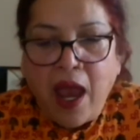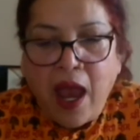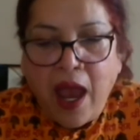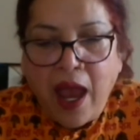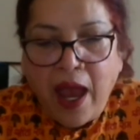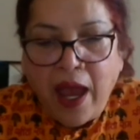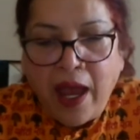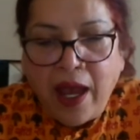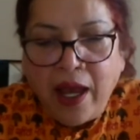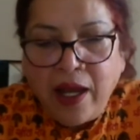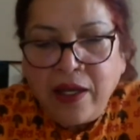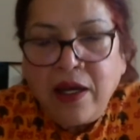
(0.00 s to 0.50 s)

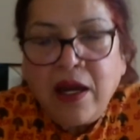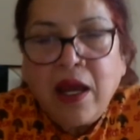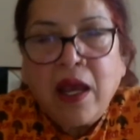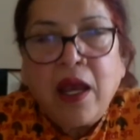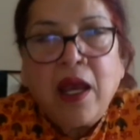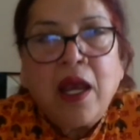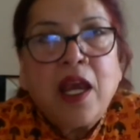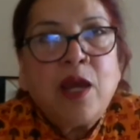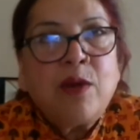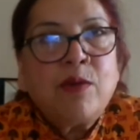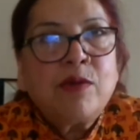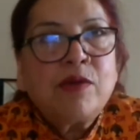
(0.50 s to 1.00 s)
and
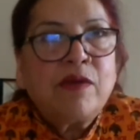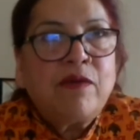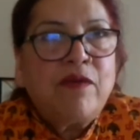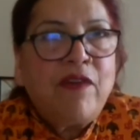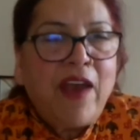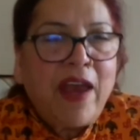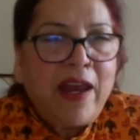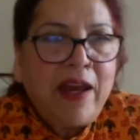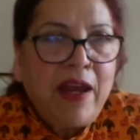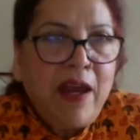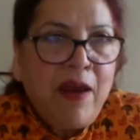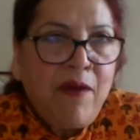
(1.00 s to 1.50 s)
he was
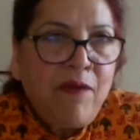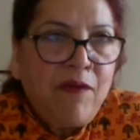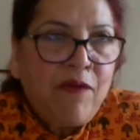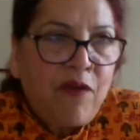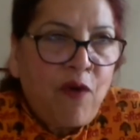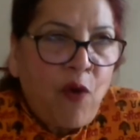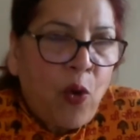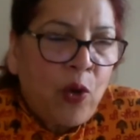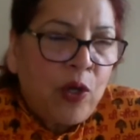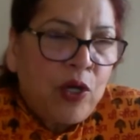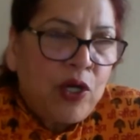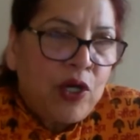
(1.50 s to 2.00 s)
very
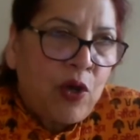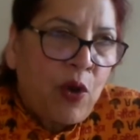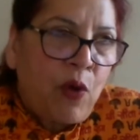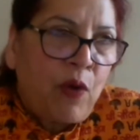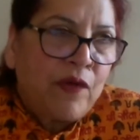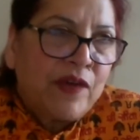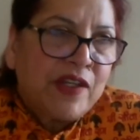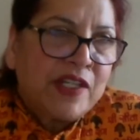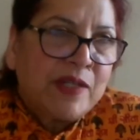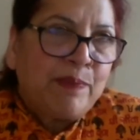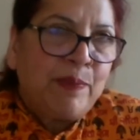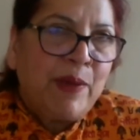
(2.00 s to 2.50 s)
fond
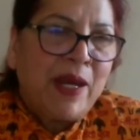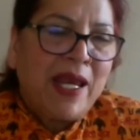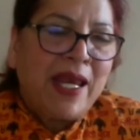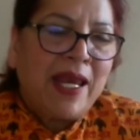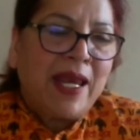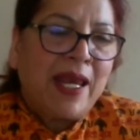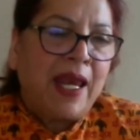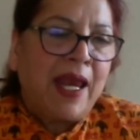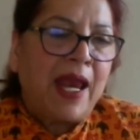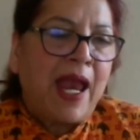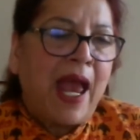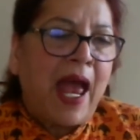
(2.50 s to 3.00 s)
of
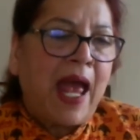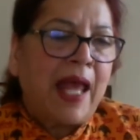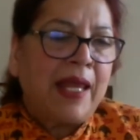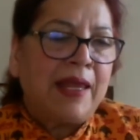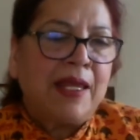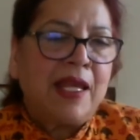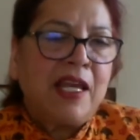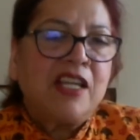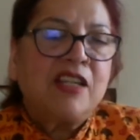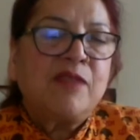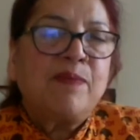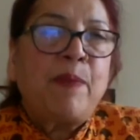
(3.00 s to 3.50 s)
speaking
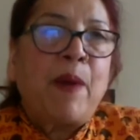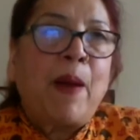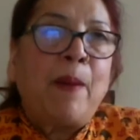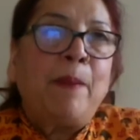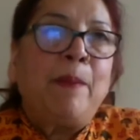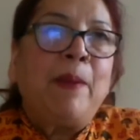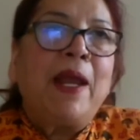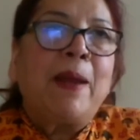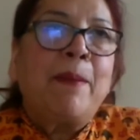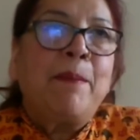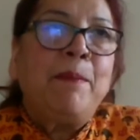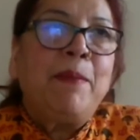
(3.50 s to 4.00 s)
at these
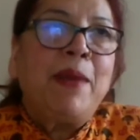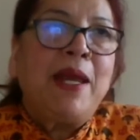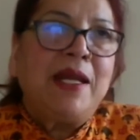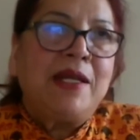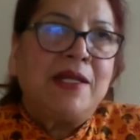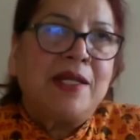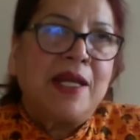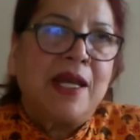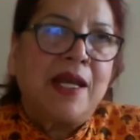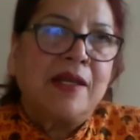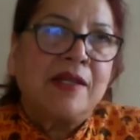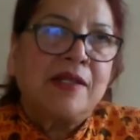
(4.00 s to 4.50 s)
public
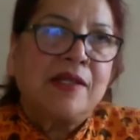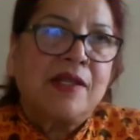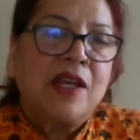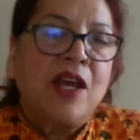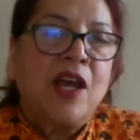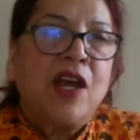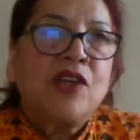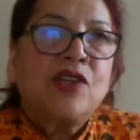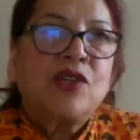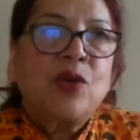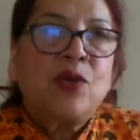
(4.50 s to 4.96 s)
meetings.